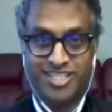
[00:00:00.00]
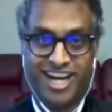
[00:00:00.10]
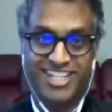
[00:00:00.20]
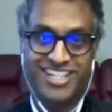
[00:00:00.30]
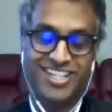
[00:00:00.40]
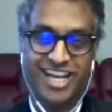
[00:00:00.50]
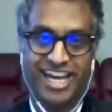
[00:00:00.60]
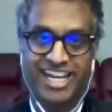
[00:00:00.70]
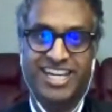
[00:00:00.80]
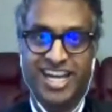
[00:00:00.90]
Tashi
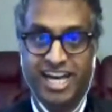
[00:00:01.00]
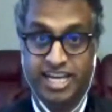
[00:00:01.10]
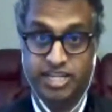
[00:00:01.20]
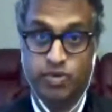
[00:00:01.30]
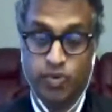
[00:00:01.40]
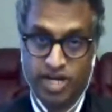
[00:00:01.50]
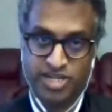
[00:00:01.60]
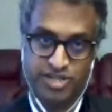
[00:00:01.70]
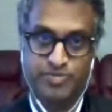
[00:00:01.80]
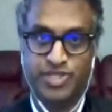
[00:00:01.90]
Delay, and
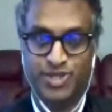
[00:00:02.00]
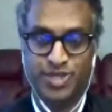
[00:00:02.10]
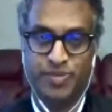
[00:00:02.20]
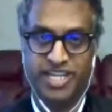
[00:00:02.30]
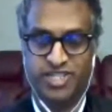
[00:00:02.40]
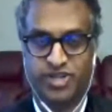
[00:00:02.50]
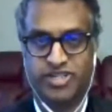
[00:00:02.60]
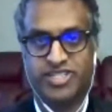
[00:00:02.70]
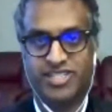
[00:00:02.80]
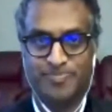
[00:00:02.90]
welcome to Tibet
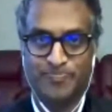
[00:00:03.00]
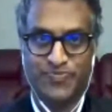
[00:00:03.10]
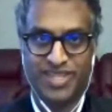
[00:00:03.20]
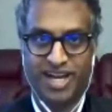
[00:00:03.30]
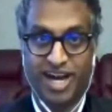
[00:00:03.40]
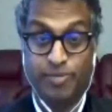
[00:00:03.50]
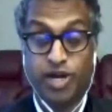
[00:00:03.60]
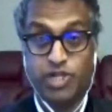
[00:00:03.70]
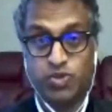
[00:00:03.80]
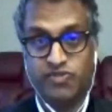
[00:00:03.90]
Talks. I'm
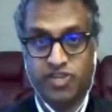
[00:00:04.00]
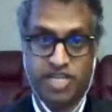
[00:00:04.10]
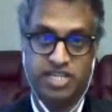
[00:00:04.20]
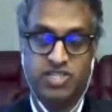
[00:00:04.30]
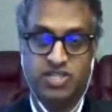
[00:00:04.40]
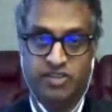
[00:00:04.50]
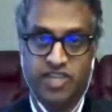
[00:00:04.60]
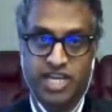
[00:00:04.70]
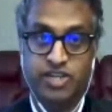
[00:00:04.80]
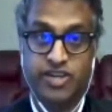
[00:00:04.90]
Ashwin Verghese of the
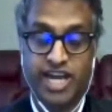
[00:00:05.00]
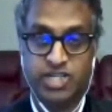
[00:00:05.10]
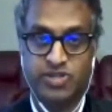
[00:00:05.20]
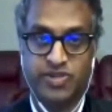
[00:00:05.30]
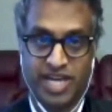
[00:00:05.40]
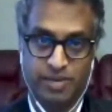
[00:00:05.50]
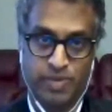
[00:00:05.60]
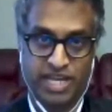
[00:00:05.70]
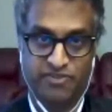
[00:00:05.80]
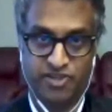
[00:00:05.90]
International
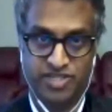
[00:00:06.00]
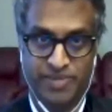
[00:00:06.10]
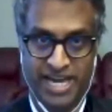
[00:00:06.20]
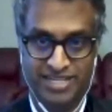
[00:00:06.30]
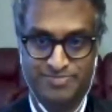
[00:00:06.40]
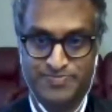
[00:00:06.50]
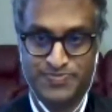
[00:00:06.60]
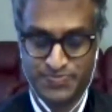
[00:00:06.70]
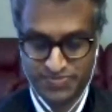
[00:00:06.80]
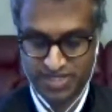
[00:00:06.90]
Campaign for Tibet.
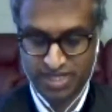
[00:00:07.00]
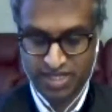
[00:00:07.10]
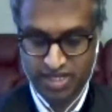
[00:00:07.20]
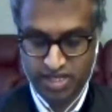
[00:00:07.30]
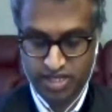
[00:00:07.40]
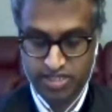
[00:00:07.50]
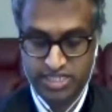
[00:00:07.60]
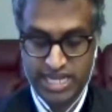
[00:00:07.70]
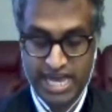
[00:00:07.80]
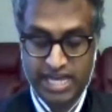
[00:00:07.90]

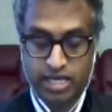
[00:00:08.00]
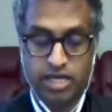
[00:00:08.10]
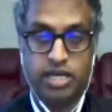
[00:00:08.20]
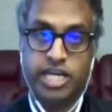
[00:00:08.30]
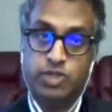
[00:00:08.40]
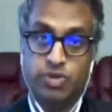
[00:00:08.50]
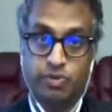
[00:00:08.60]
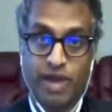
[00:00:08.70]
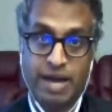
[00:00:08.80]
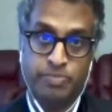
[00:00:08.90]
Today, as we
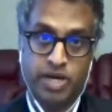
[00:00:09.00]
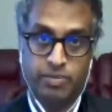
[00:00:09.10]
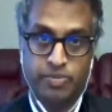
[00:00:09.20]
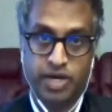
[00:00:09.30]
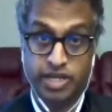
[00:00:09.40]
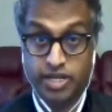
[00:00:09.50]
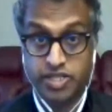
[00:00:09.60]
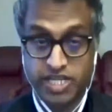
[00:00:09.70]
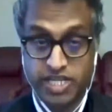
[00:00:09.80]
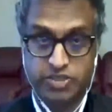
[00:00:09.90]
wrap up another
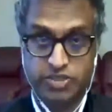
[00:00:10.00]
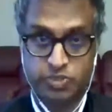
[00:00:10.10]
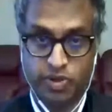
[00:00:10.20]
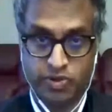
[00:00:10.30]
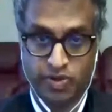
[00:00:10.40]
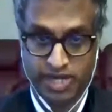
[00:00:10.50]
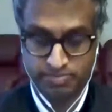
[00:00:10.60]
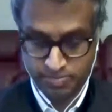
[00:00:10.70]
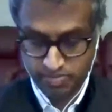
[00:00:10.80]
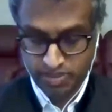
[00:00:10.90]
year on this
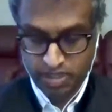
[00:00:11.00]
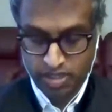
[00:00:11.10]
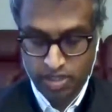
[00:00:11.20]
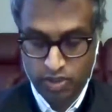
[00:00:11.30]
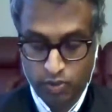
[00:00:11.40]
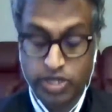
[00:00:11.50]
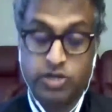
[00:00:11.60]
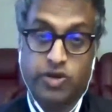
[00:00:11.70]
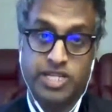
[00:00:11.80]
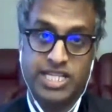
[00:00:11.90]
program, we are
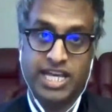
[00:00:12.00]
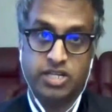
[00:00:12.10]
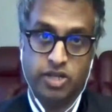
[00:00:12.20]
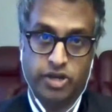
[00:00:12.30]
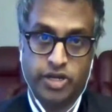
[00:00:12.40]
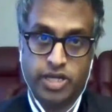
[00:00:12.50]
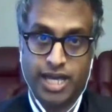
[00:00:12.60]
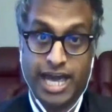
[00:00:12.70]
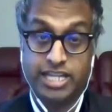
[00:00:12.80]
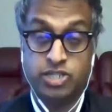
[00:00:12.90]
going to take a look
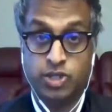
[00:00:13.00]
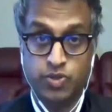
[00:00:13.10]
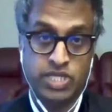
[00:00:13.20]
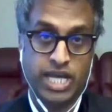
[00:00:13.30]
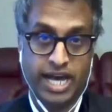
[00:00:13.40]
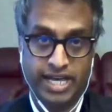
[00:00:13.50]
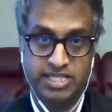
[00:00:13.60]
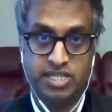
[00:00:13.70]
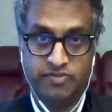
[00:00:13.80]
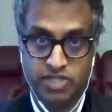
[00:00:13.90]
at two
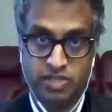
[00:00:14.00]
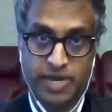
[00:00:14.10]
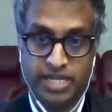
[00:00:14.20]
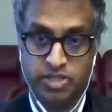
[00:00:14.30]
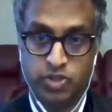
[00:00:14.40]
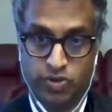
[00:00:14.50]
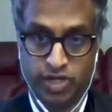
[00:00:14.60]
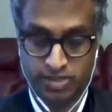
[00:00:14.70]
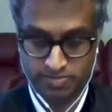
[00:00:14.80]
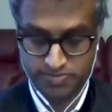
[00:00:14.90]
sides of the Tibetan story.